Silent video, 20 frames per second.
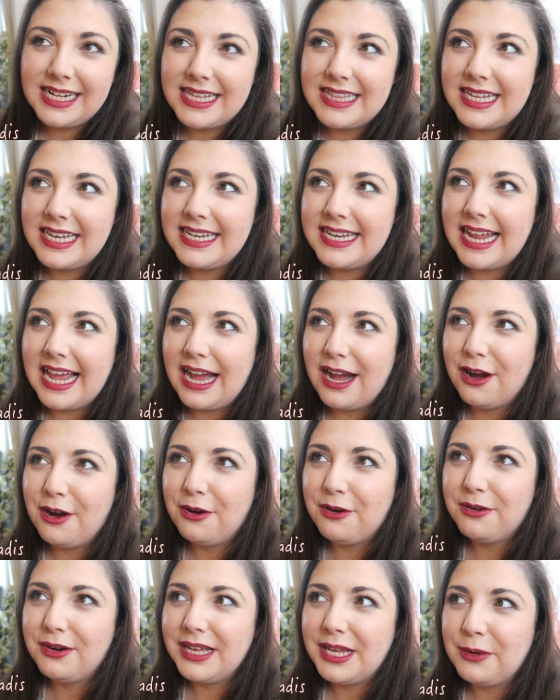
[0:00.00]
And then
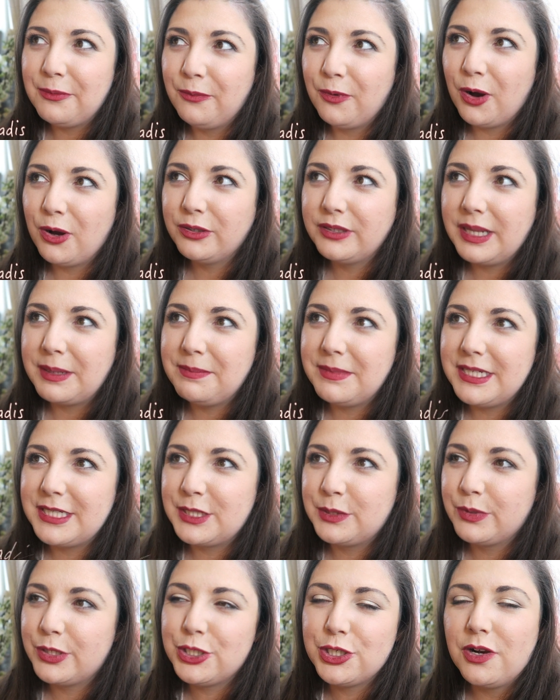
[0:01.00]
now it won't let me
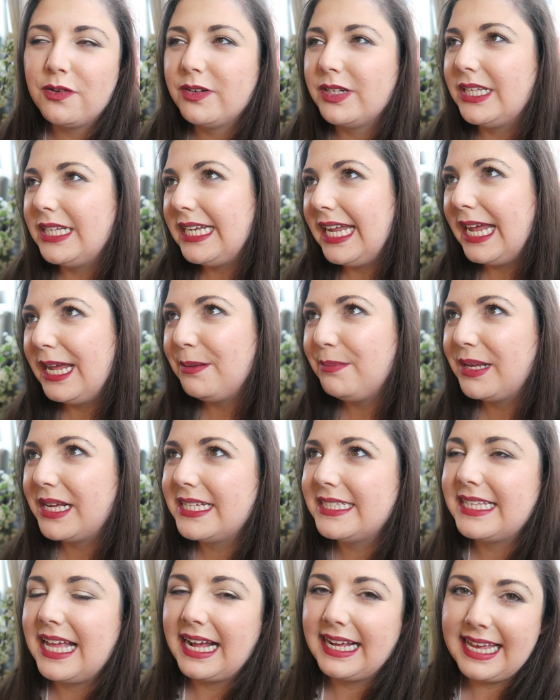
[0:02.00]
switch over the name
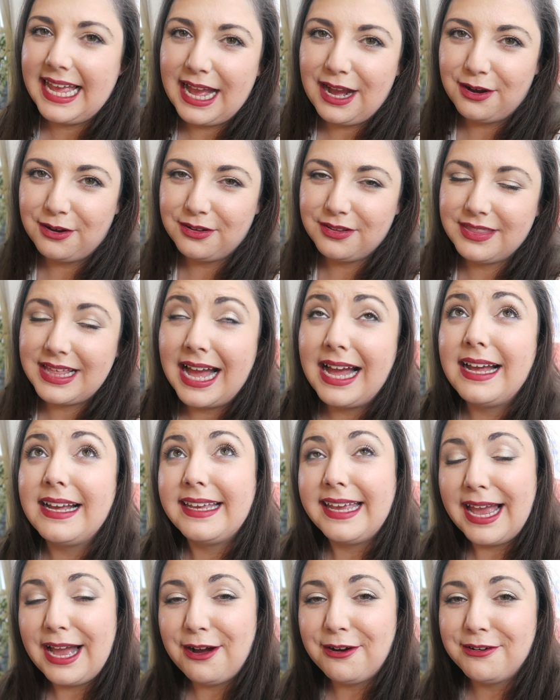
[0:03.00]
because that account, that
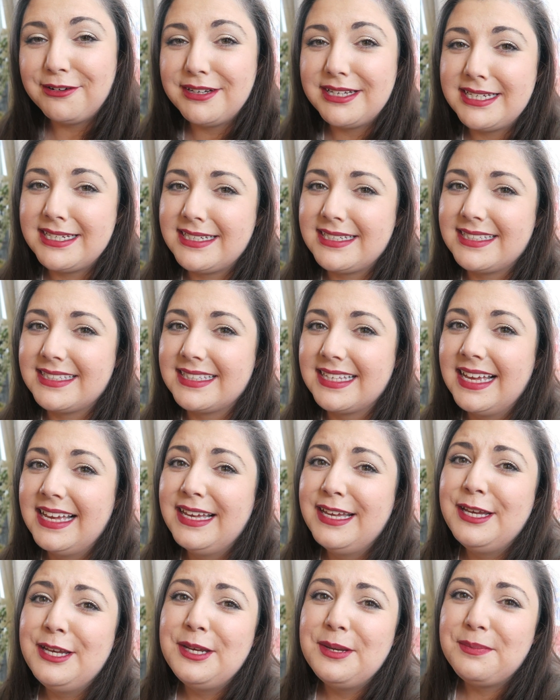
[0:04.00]
account is
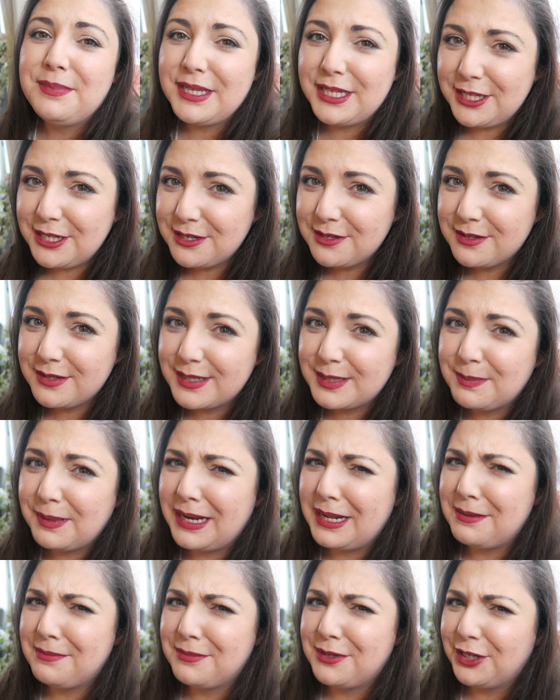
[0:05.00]
being used,
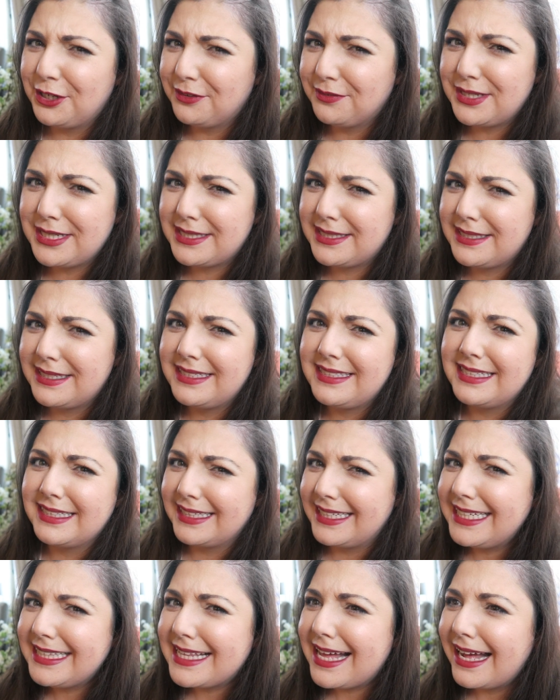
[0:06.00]
but I'm nervous to
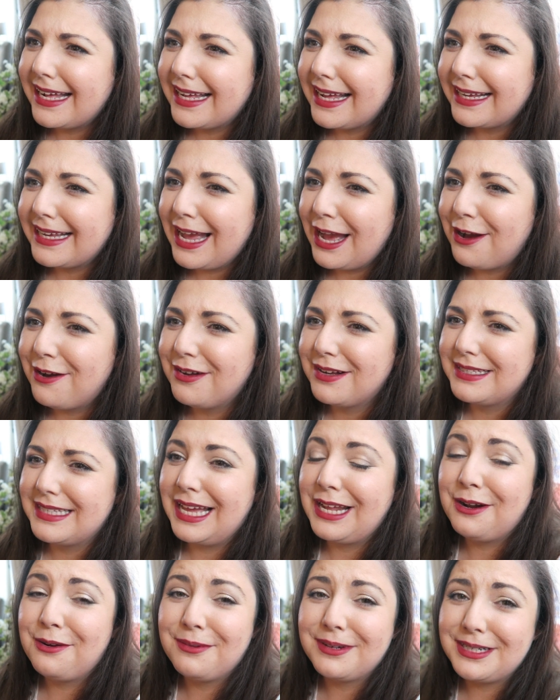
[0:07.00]
delete that account because
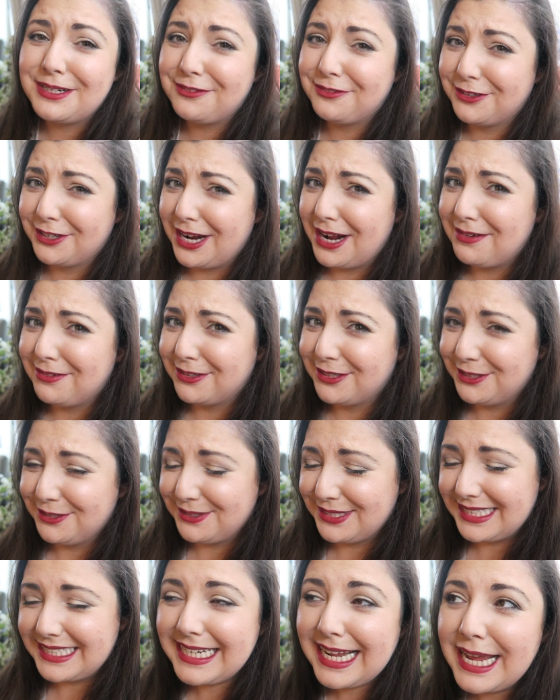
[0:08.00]
I don't want to forever
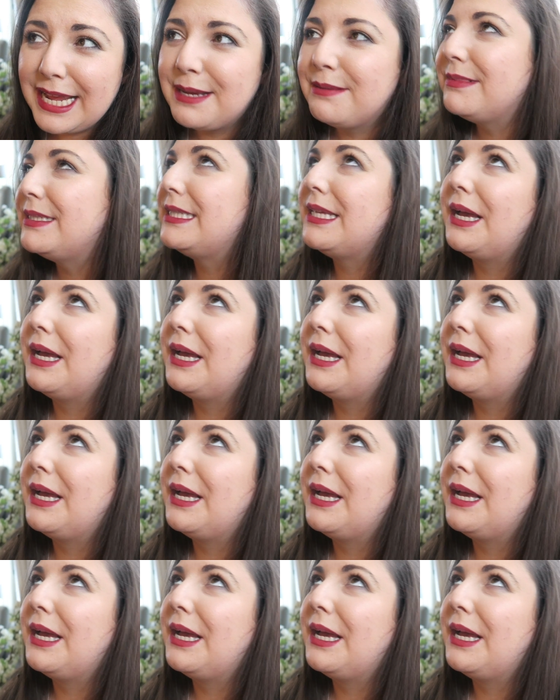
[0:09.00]
lose the name.